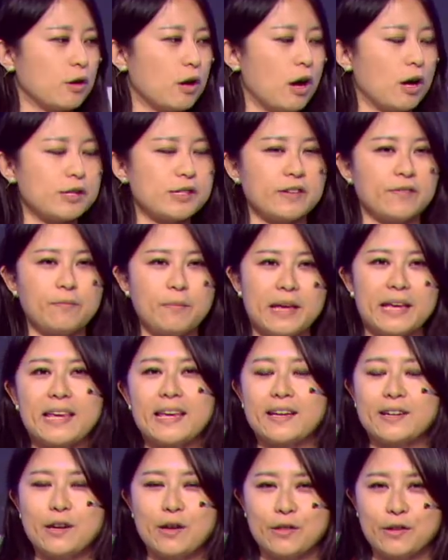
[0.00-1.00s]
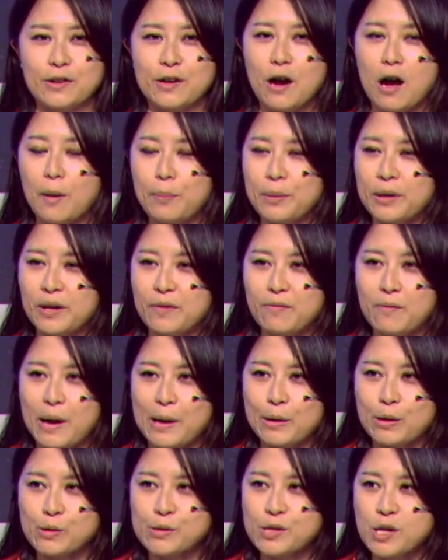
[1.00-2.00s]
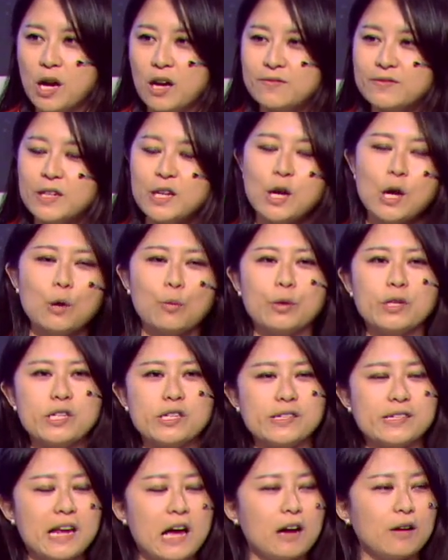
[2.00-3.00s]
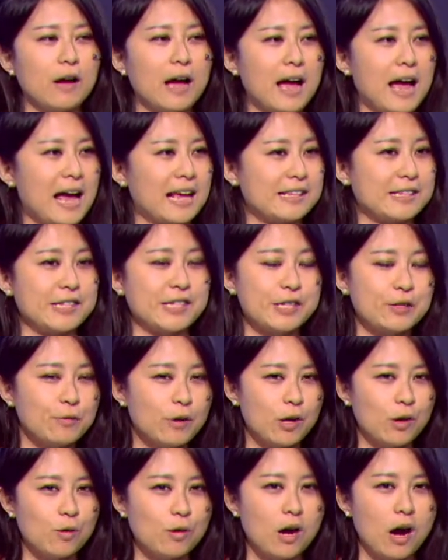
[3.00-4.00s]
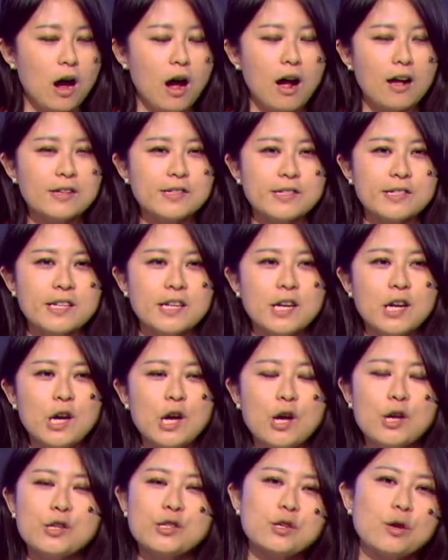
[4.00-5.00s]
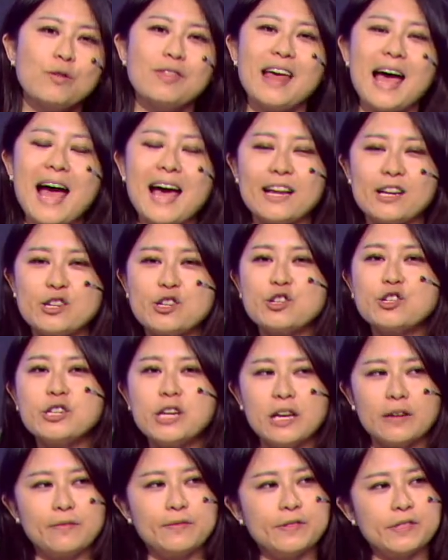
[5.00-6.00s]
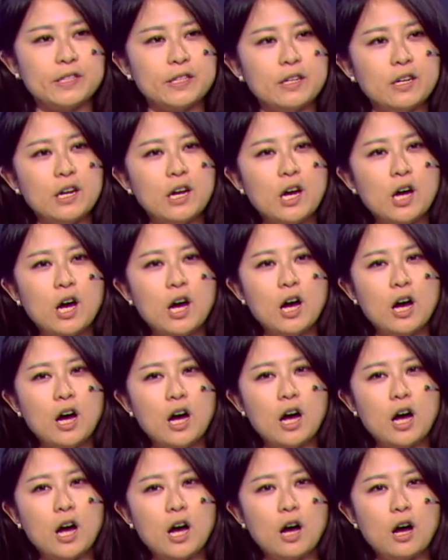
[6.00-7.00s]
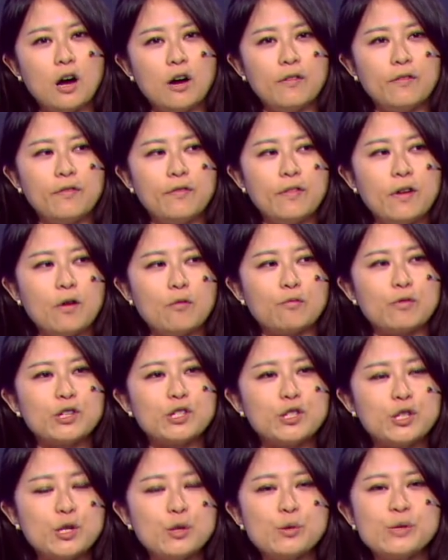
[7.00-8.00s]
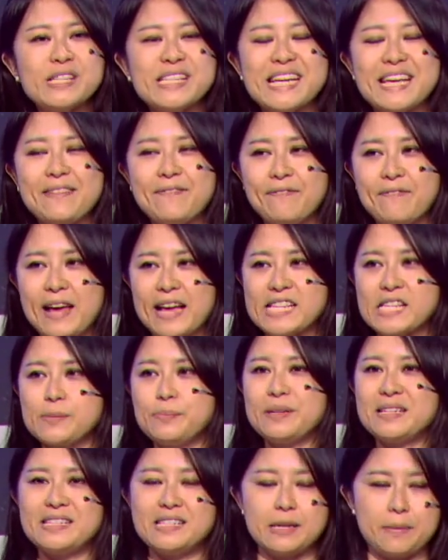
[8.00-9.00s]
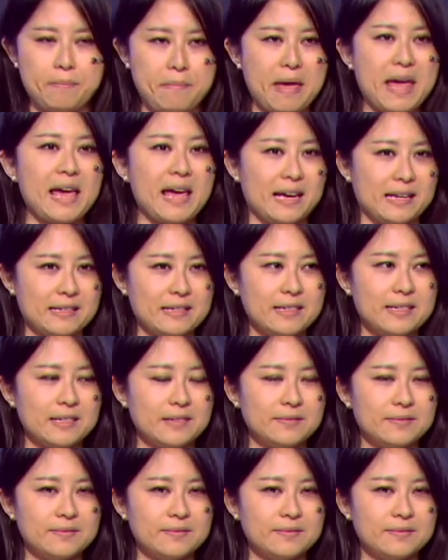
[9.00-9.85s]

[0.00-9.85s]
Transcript: cost of making another copy of Microsoft, which is now at zero cost. So that shift of reduced investment demand